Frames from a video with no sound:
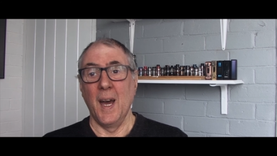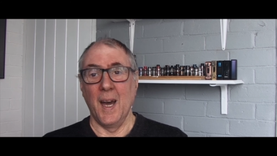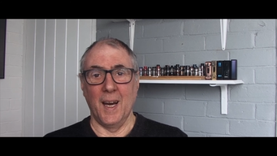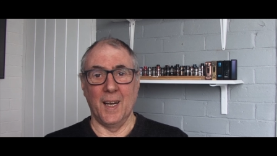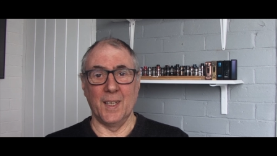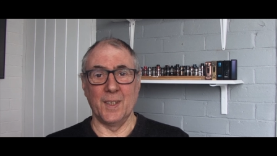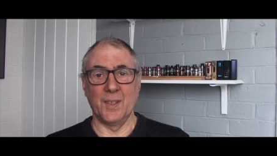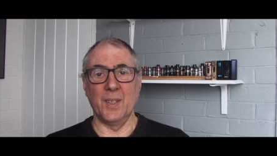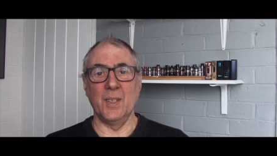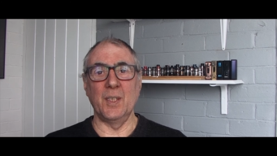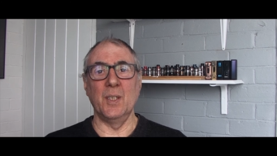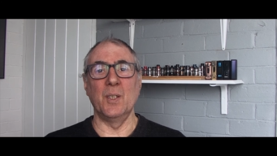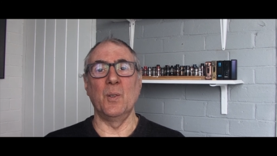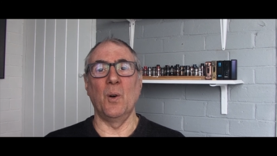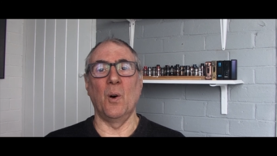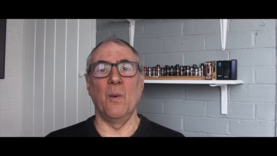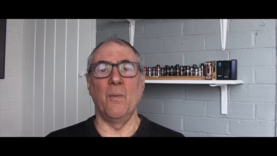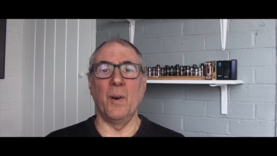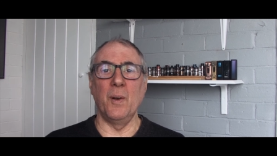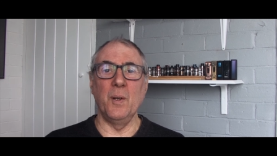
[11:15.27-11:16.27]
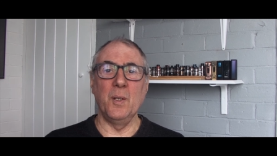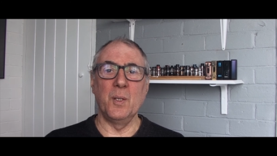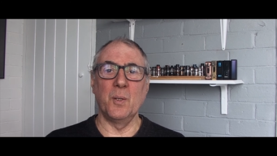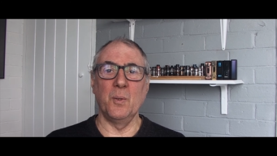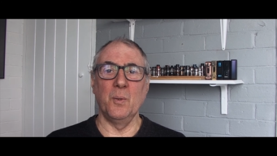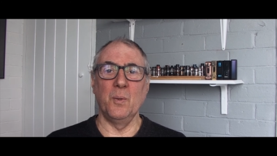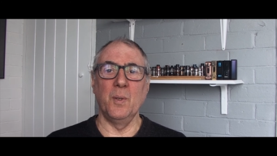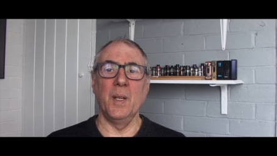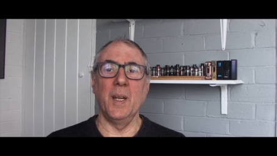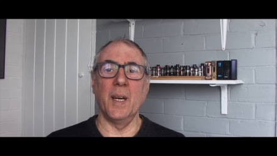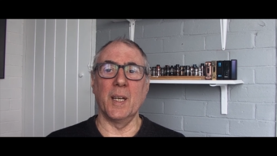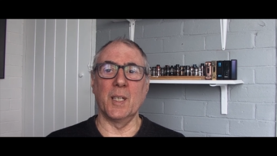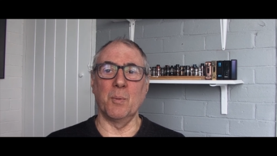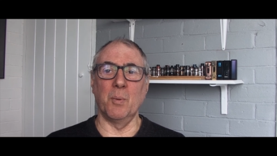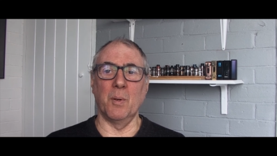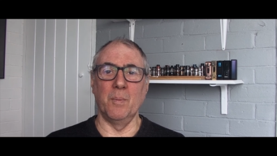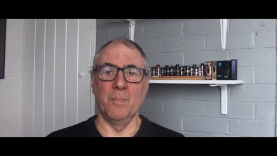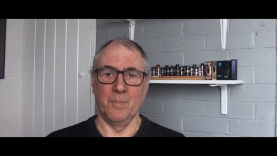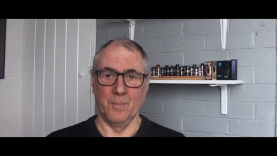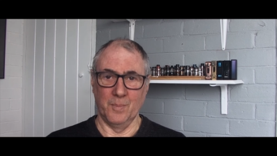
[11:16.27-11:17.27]
I'll see you all very soon in the next
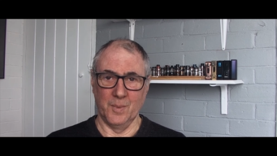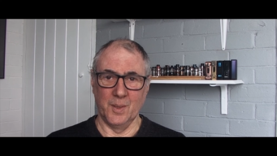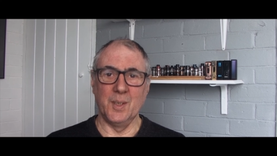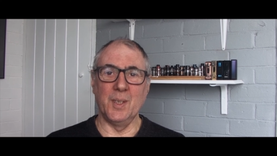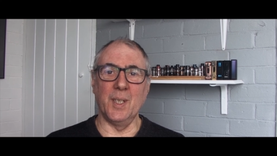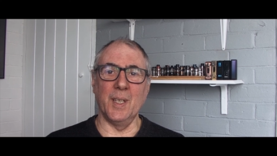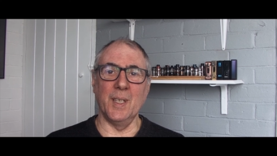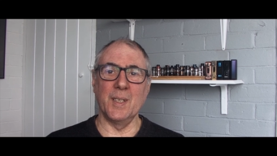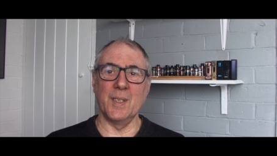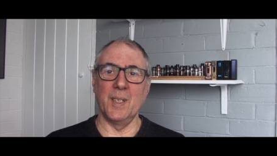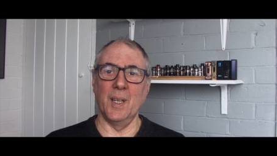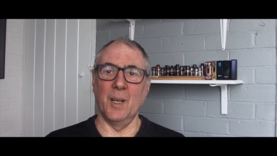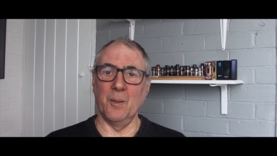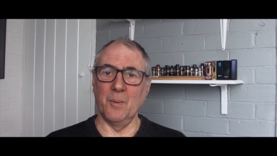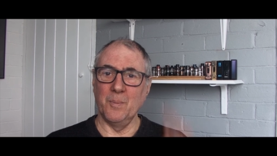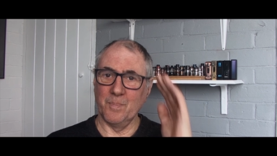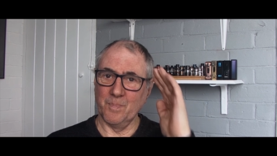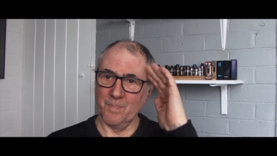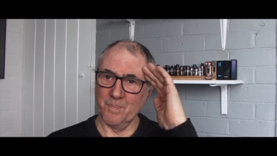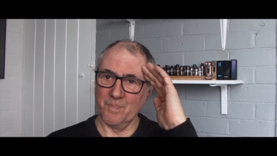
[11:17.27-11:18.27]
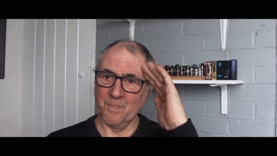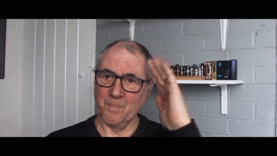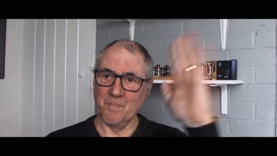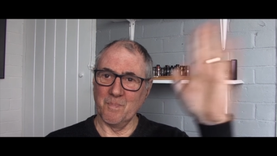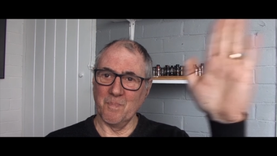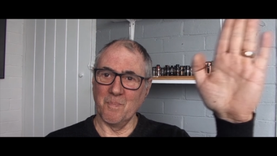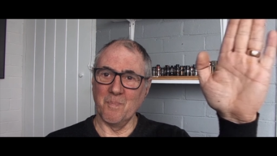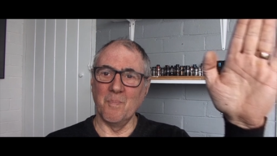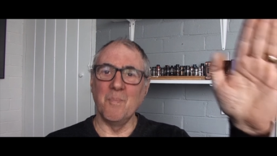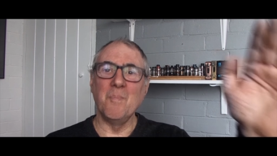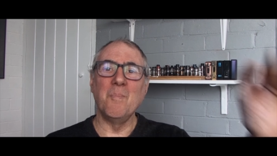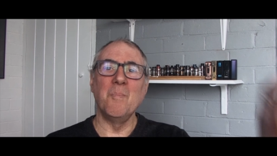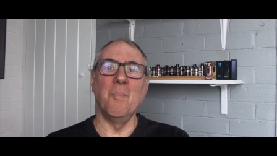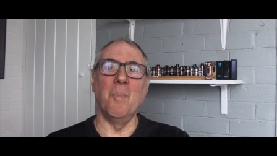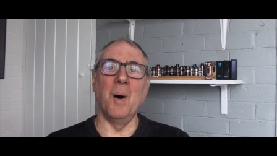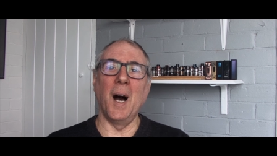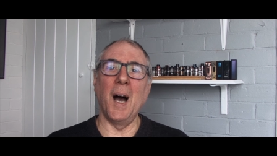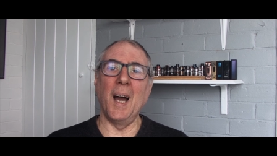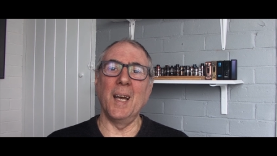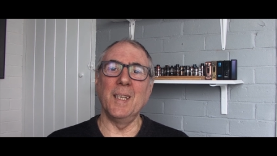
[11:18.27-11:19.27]
one. Cheers now.
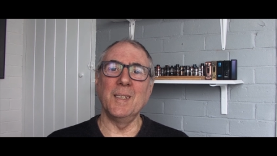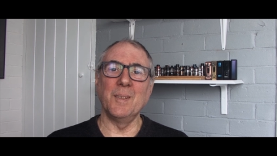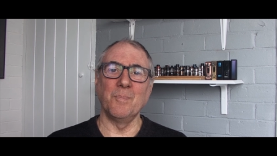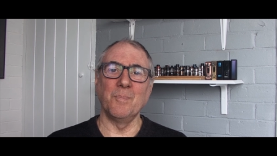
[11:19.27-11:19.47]
Bye.